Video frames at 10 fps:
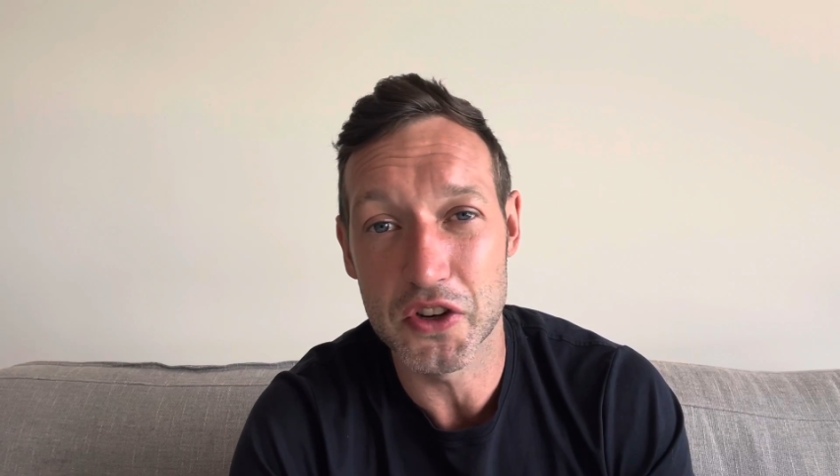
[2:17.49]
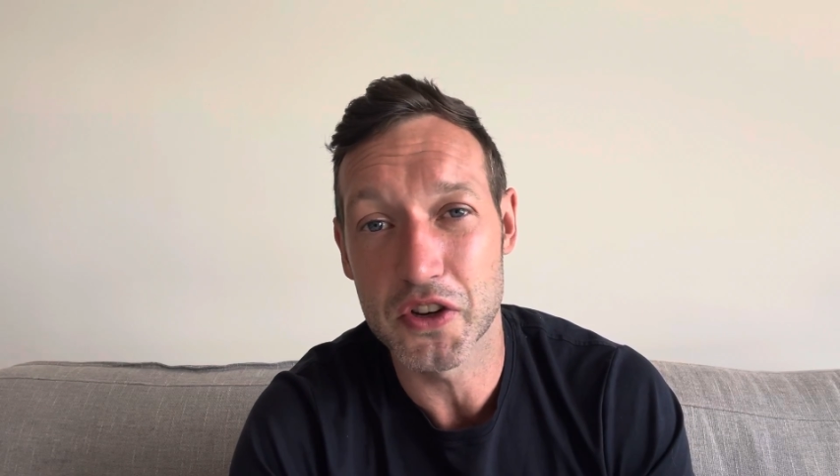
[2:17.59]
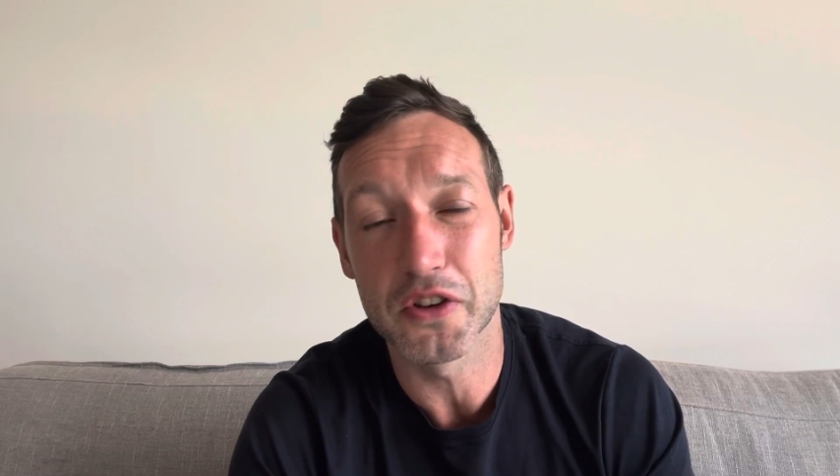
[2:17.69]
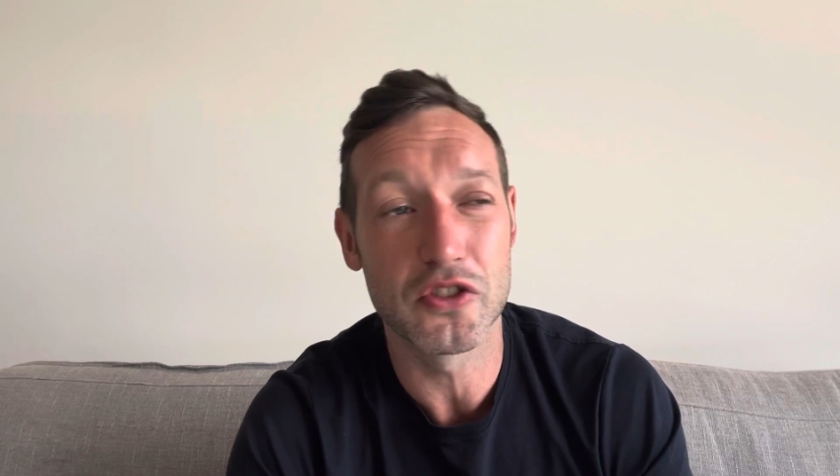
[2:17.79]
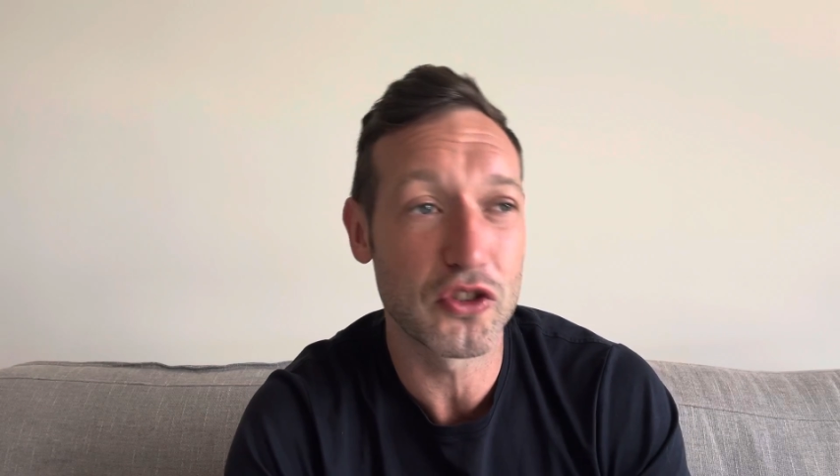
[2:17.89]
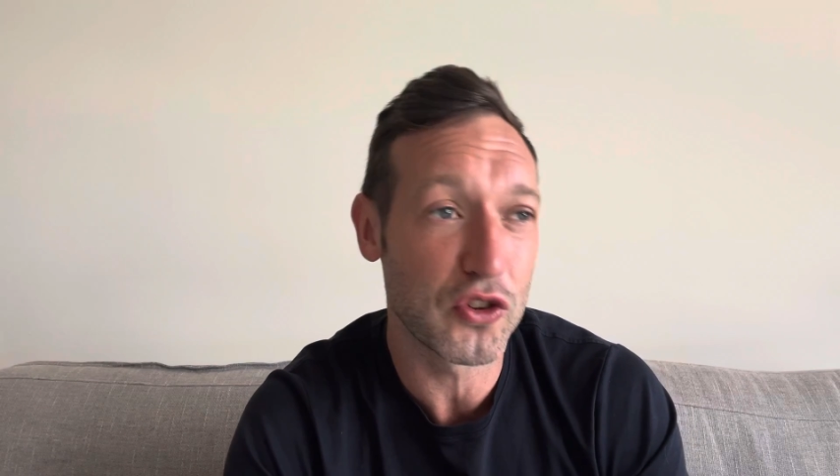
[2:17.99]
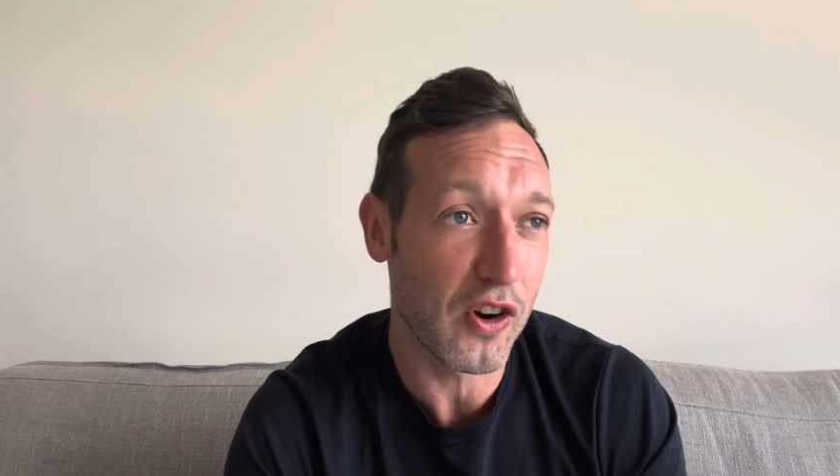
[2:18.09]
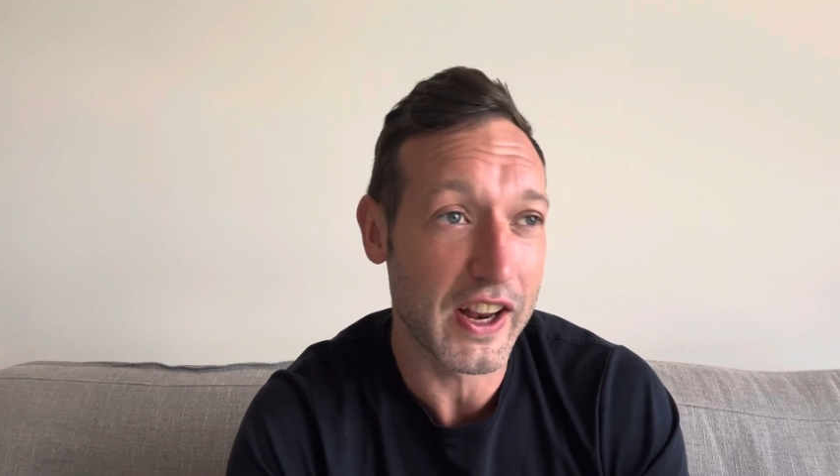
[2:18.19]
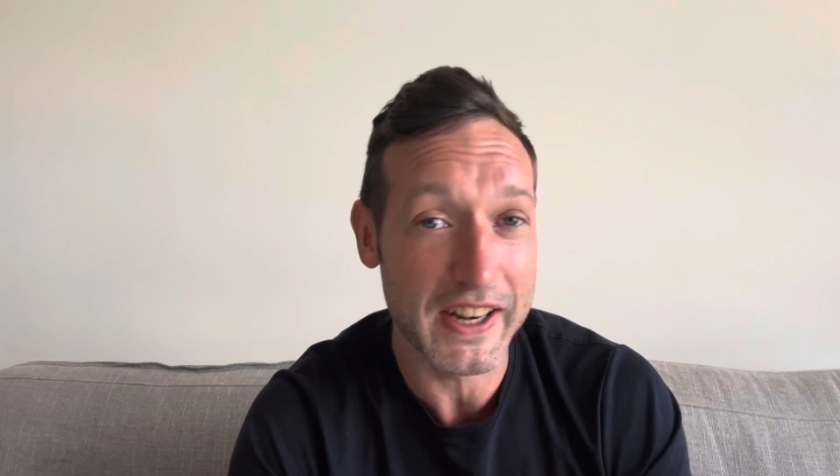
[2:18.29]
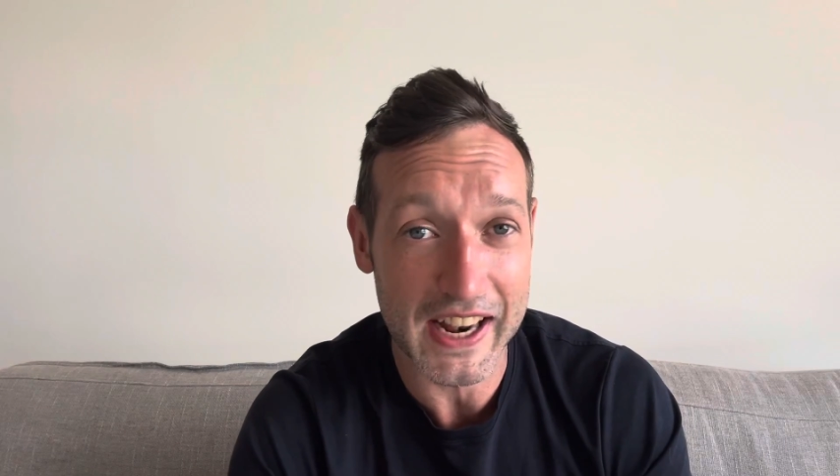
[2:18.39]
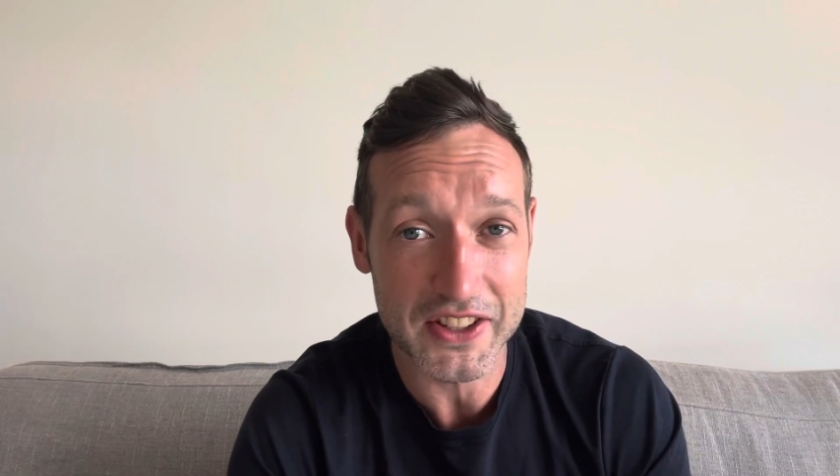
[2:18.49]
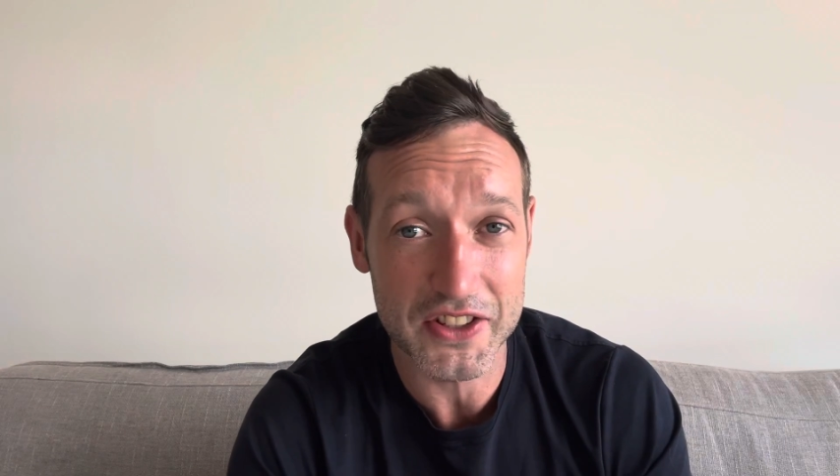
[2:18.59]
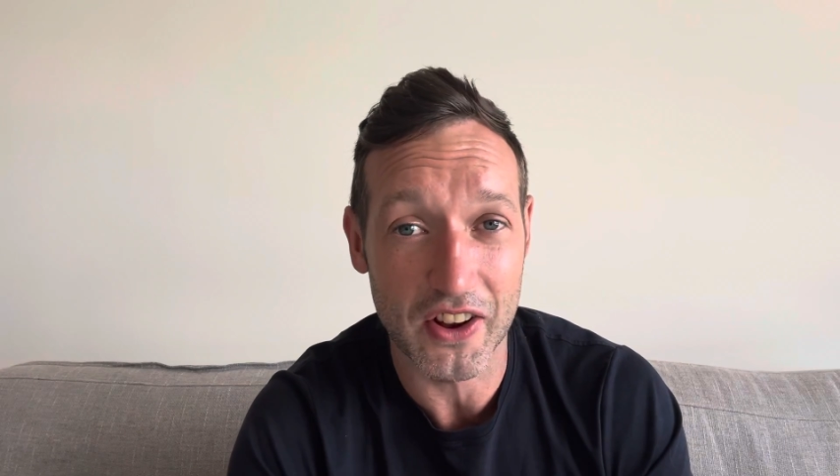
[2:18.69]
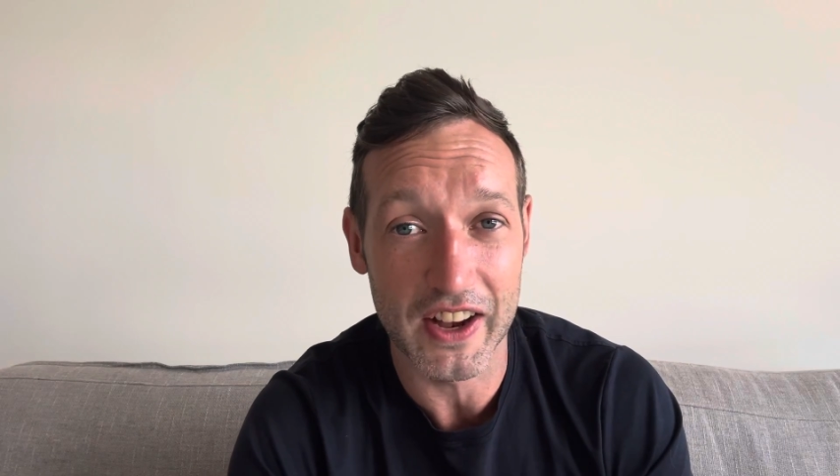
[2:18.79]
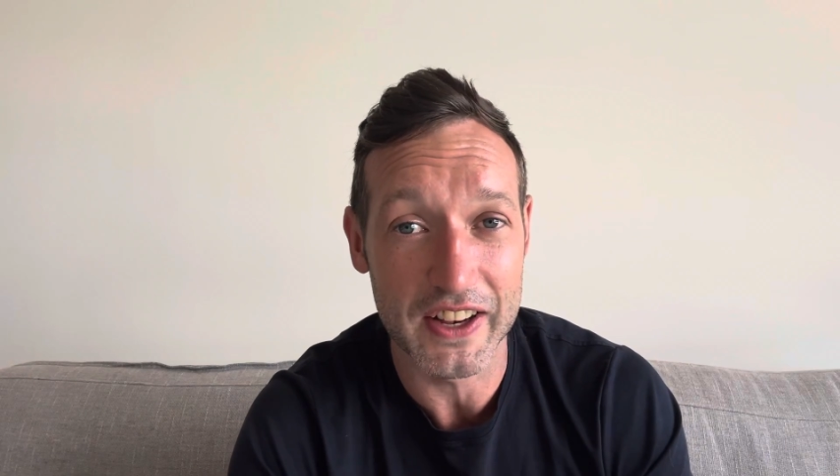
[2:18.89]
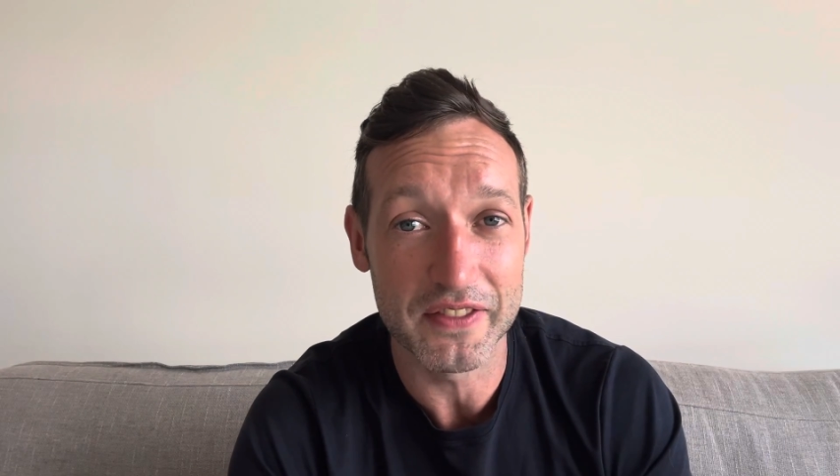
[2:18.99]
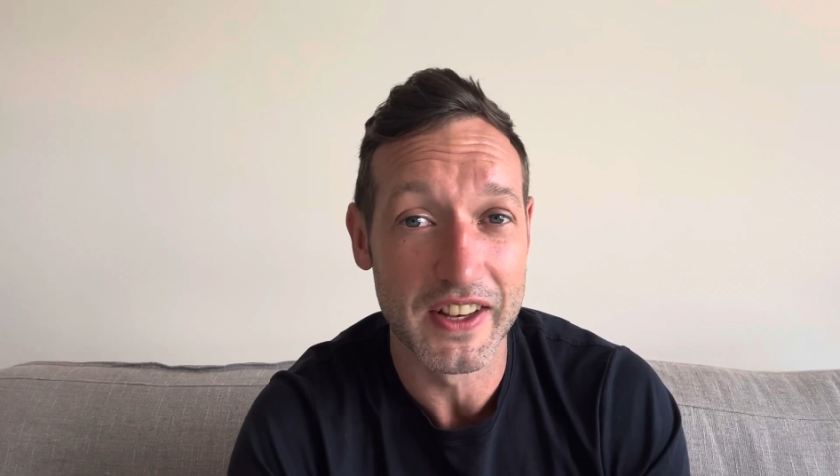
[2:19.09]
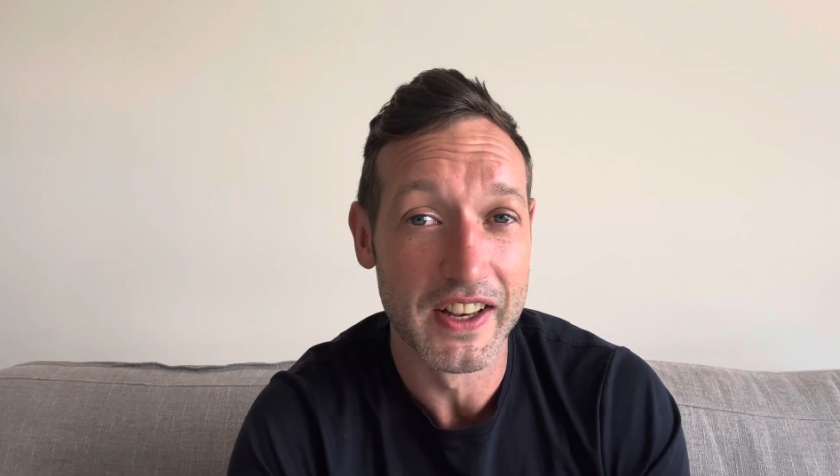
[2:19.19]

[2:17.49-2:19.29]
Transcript: can try next time